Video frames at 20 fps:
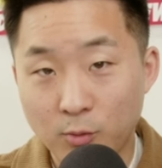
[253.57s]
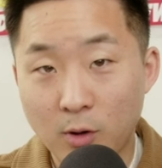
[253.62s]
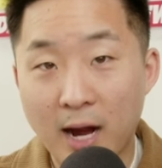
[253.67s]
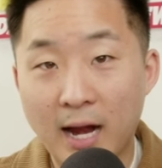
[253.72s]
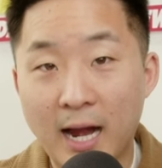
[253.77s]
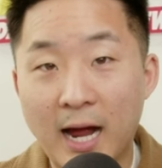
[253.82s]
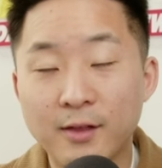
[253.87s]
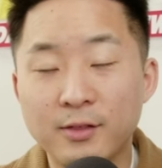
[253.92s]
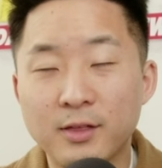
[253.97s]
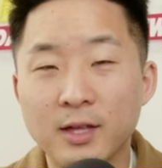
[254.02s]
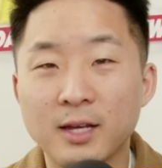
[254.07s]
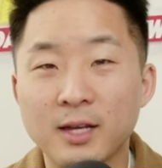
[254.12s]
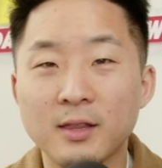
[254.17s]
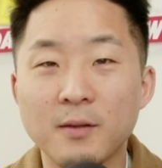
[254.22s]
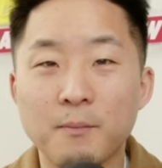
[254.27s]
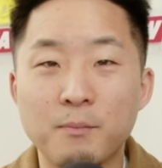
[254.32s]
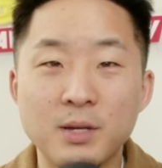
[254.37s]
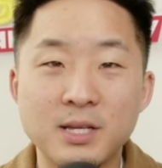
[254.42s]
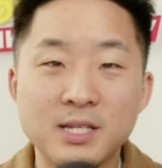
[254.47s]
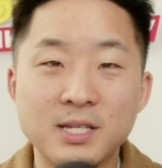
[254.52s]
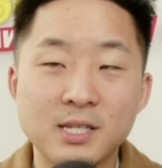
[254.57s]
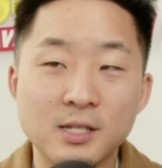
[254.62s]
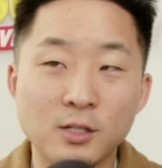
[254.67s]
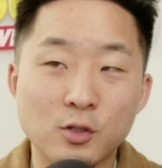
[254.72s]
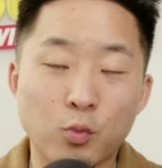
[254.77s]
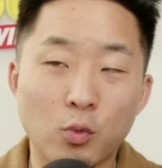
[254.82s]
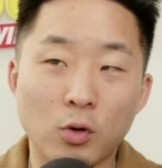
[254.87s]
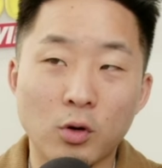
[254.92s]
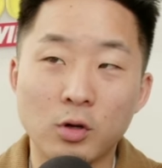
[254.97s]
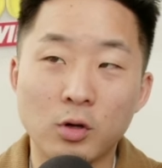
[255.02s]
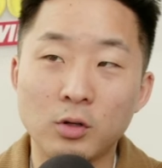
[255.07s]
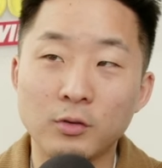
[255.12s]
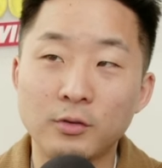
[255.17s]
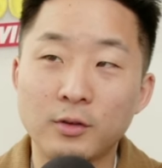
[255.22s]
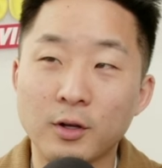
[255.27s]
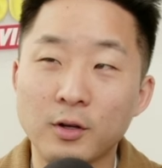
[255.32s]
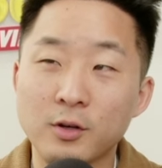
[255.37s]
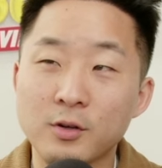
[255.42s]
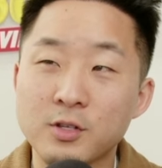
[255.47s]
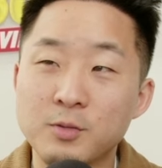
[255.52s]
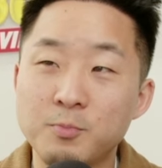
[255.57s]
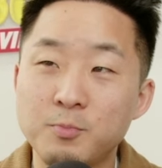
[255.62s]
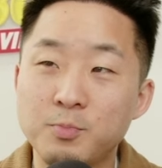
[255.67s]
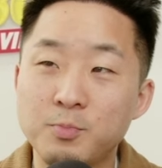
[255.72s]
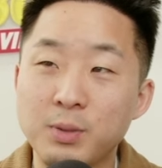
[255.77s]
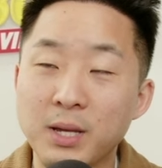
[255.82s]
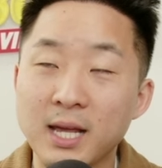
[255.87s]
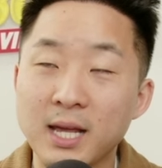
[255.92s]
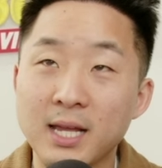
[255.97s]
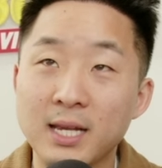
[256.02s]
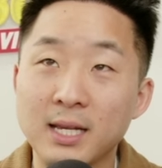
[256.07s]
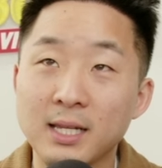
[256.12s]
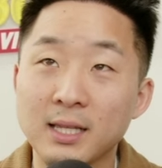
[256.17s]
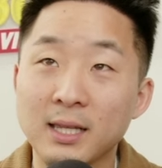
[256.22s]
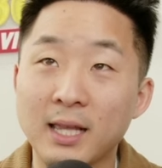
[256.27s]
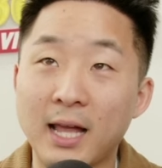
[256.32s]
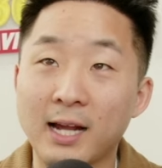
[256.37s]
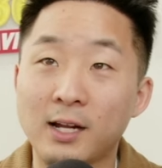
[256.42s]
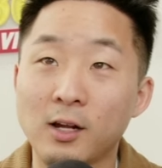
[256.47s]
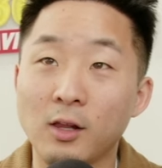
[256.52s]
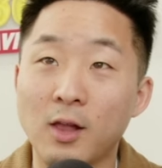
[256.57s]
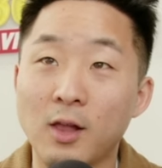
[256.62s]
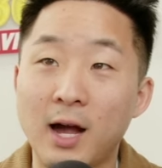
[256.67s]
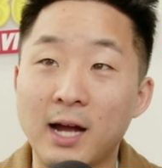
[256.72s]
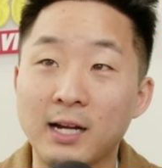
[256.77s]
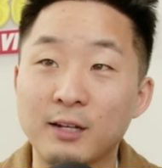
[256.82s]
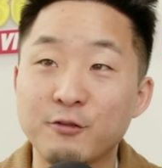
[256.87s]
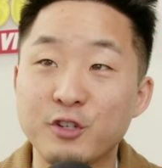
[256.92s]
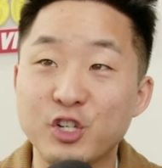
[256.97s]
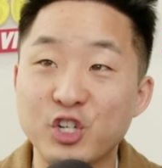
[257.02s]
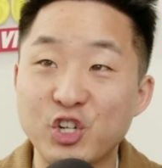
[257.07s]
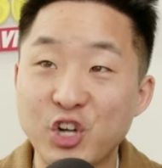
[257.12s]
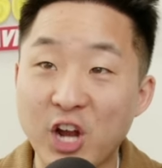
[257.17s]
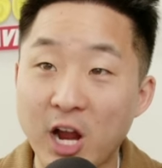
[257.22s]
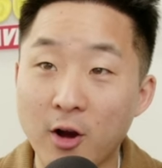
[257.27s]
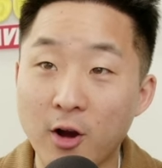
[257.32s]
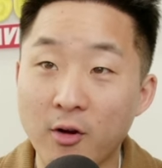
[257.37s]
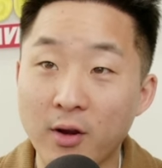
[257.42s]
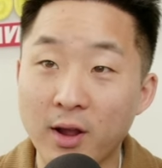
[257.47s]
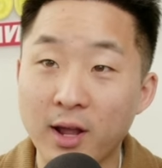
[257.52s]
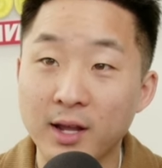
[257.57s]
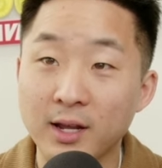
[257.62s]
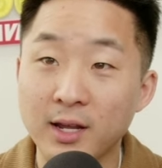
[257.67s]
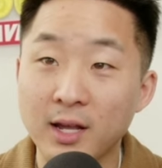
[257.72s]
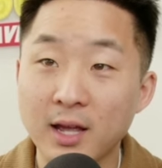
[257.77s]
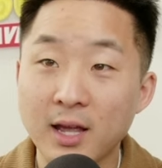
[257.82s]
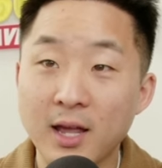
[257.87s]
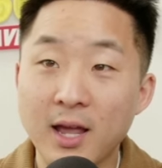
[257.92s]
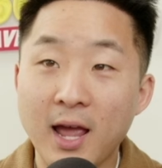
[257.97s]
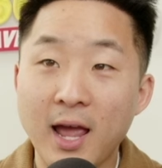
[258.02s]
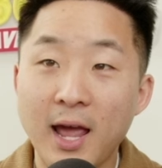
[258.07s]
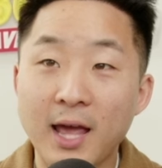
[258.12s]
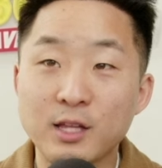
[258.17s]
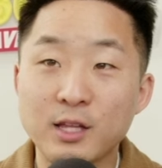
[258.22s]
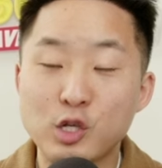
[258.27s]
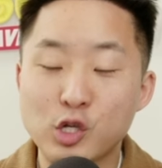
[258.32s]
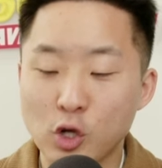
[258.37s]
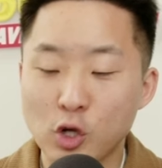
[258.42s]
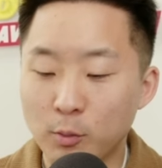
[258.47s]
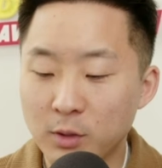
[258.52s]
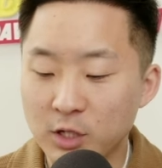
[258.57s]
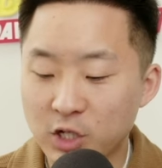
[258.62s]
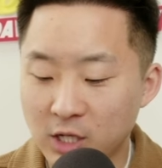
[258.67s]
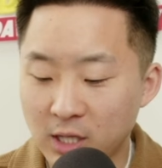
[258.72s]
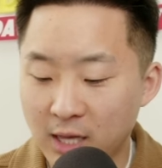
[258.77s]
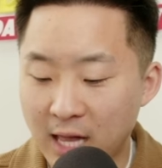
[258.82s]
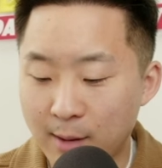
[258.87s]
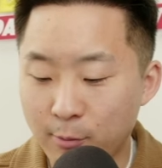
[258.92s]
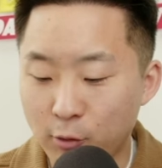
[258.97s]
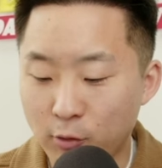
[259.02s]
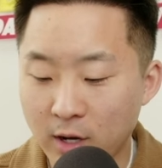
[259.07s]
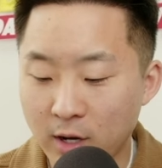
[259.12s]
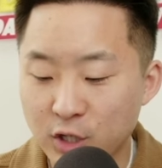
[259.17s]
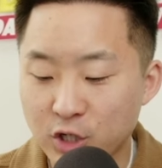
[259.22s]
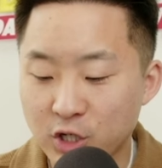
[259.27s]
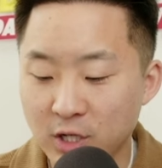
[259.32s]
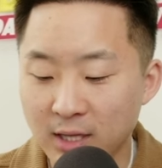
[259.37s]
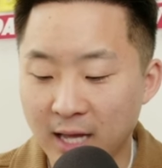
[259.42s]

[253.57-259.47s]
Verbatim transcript: Right. I think in the business world, there's been like a lot of sharing and so much collaboration.